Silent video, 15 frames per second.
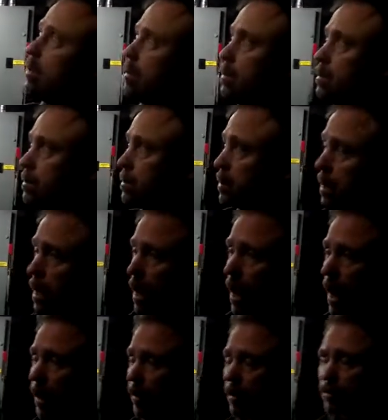
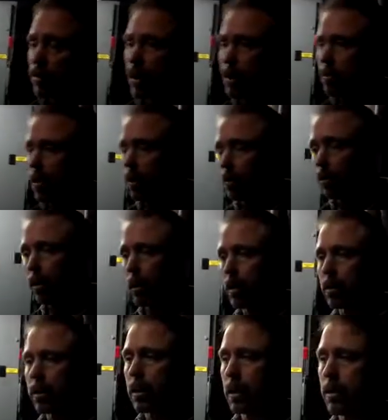and the steam out
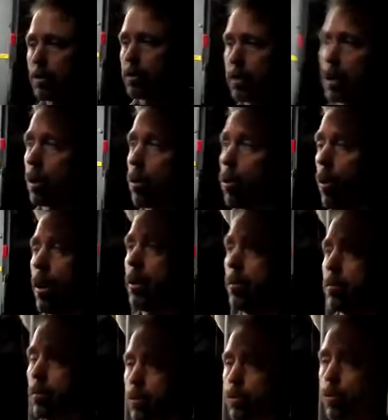there is going
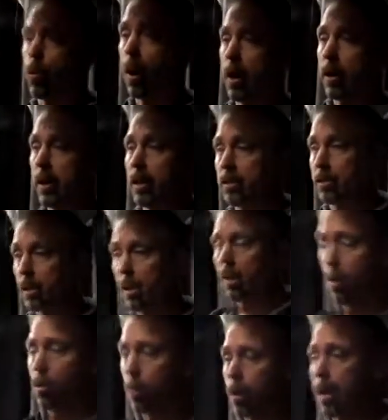where it needs to
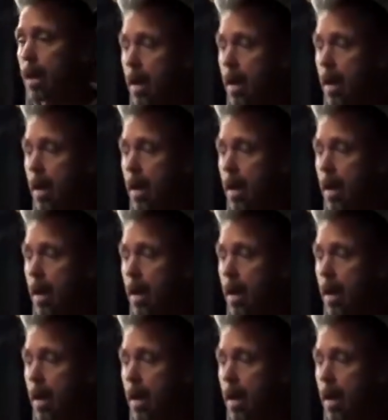go.